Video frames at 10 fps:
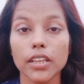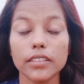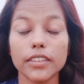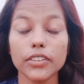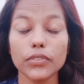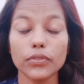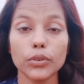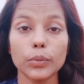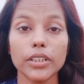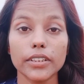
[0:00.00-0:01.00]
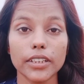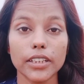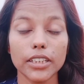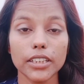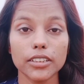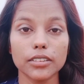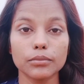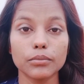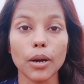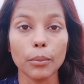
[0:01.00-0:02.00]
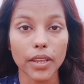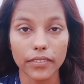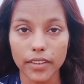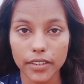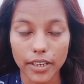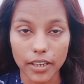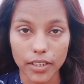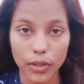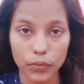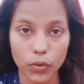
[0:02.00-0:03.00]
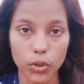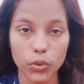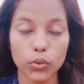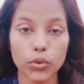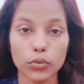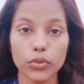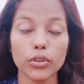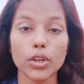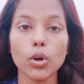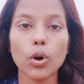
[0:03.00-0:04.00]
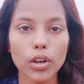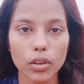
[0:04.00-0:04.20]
This would be really amazing technique for you if you record